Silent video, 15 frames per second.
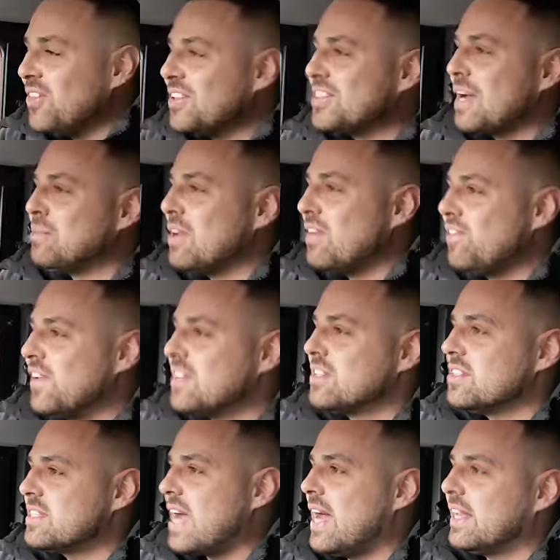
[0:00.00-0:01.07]
the subject of things
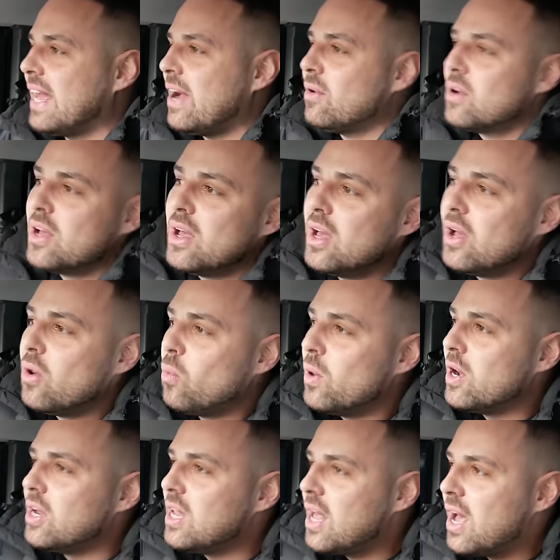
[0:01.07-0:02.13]
that stand out,
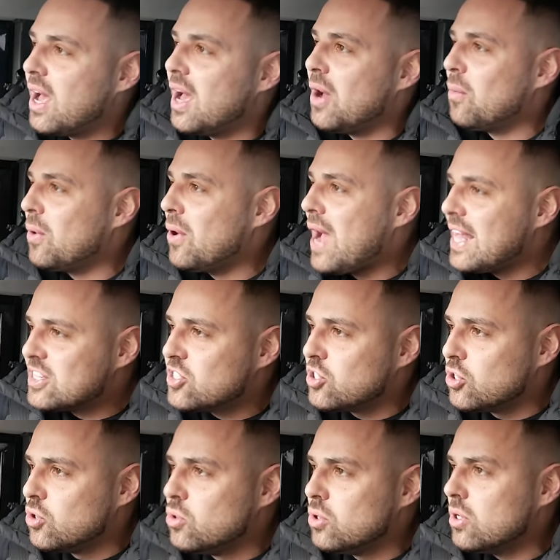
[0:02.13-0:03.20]
we'll head
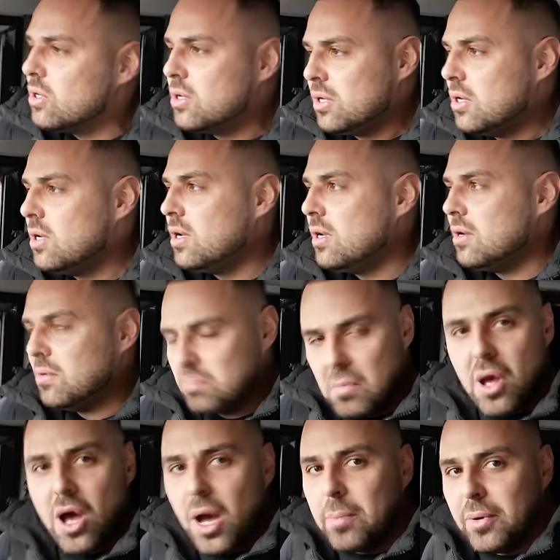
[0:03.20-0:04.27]
to
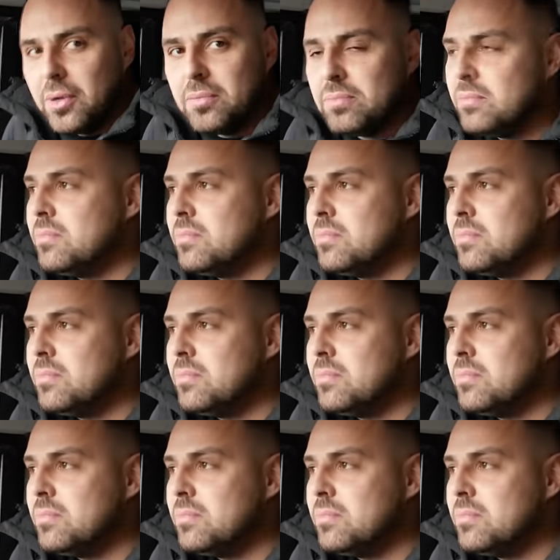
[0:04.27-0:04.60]
Urban.